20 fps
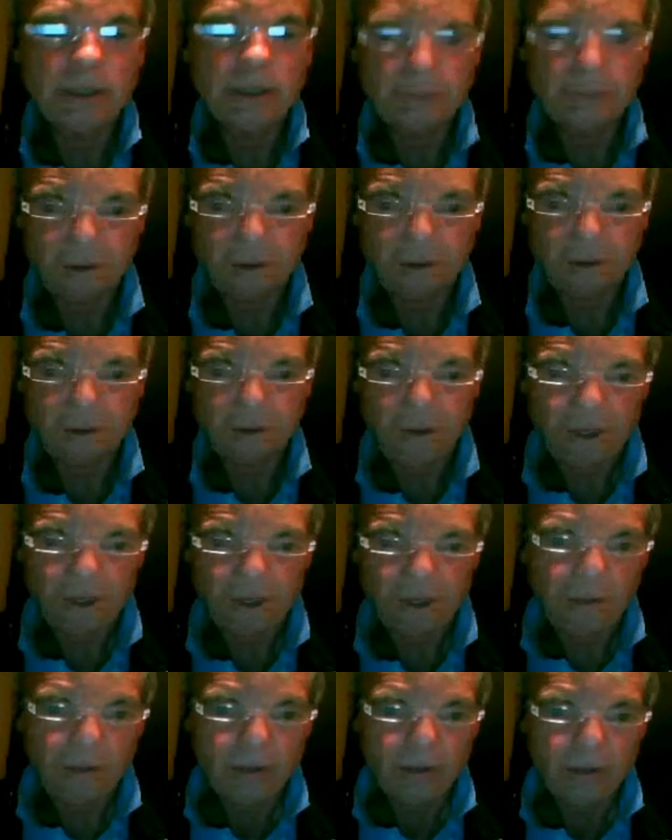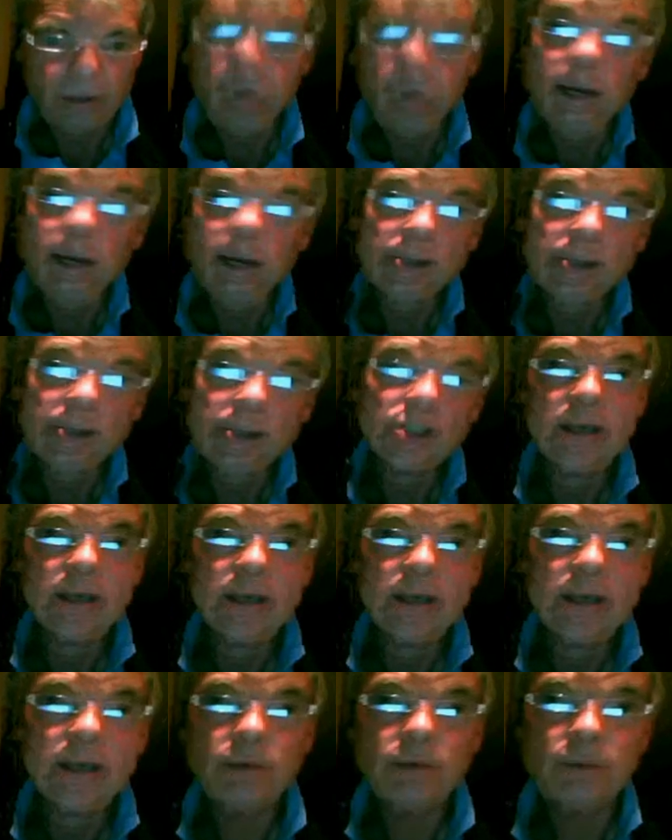ago, what I just
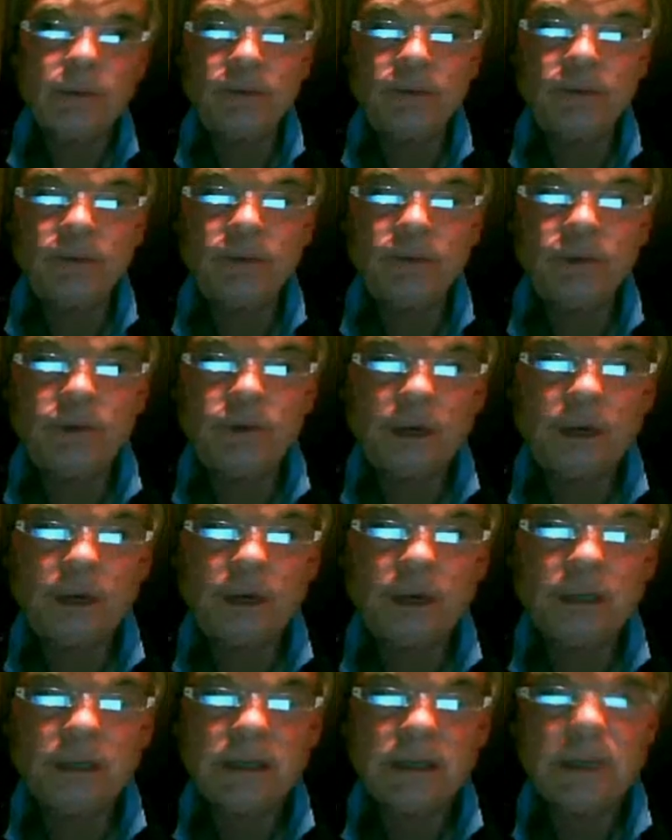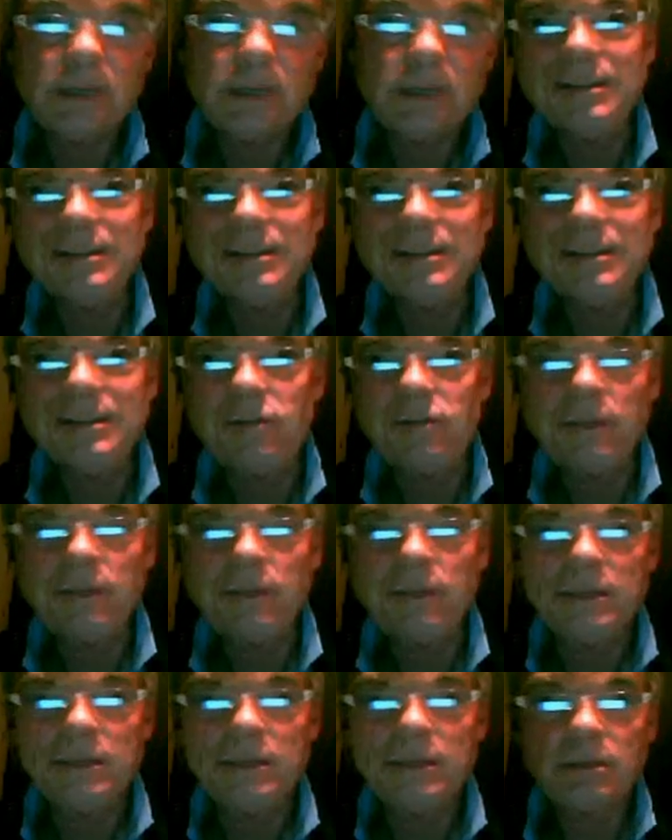said would be viewed as an excessively
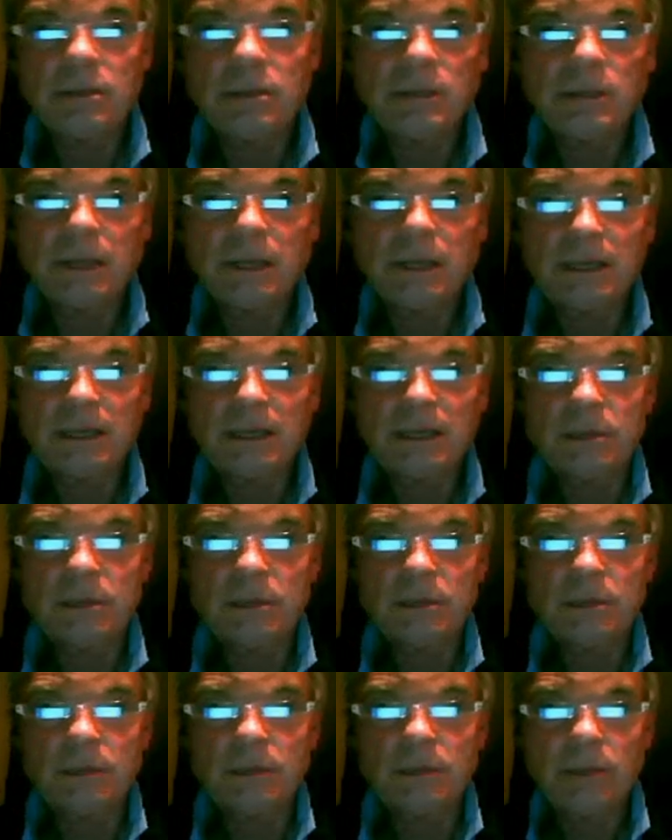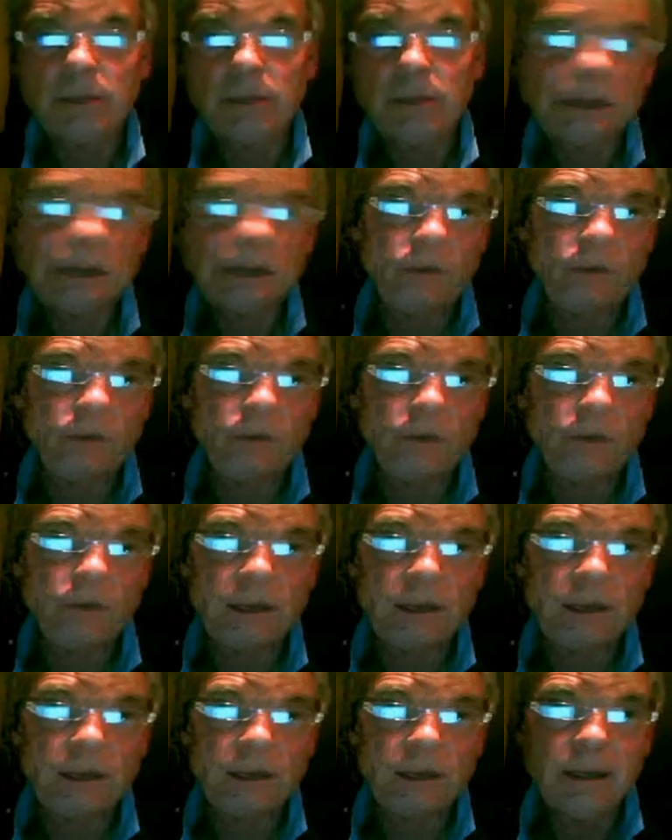pessimistic estimate, but I don't think
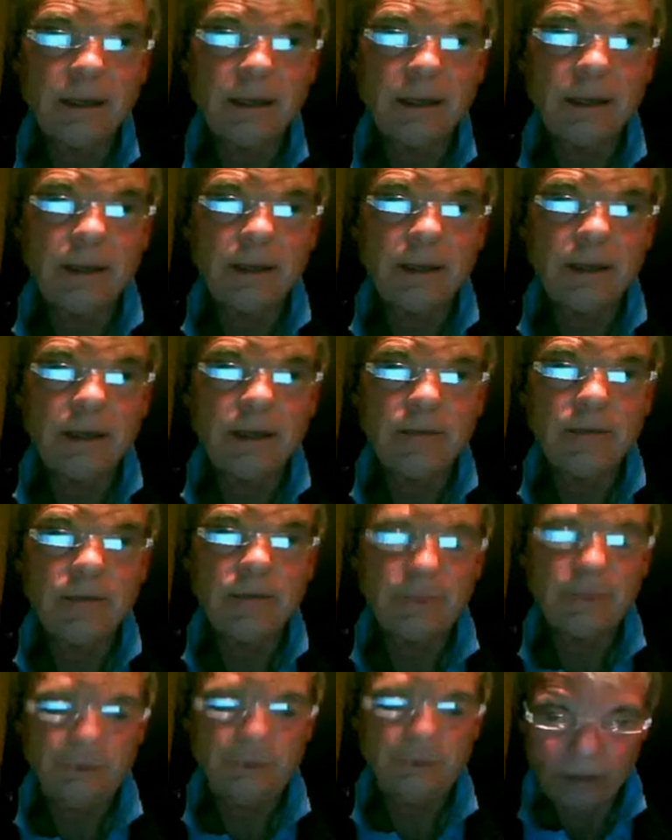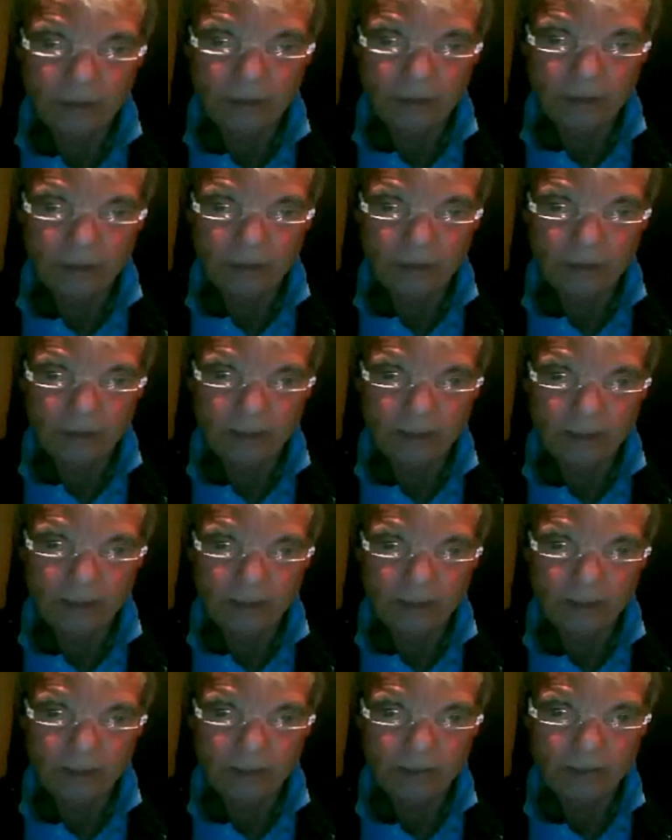it would be viewed that way
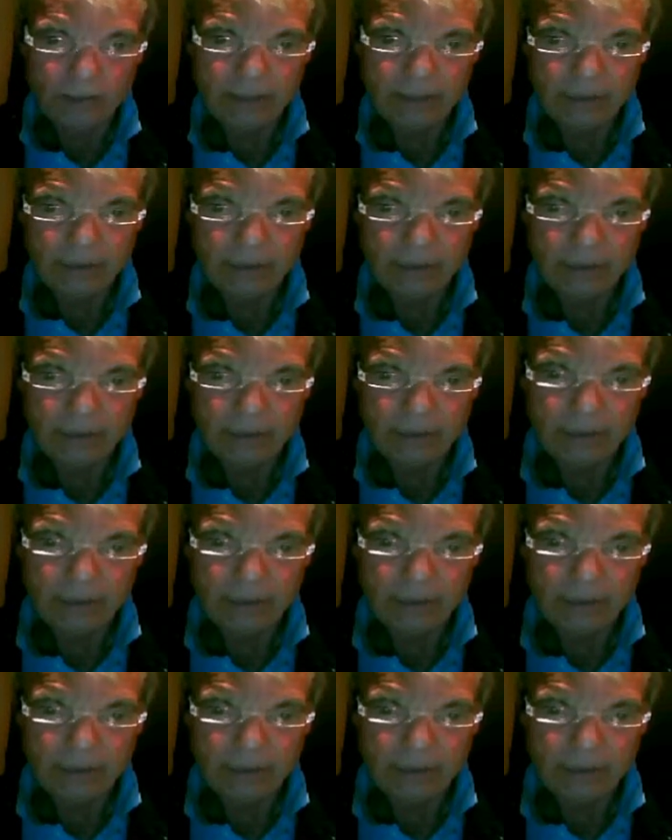now.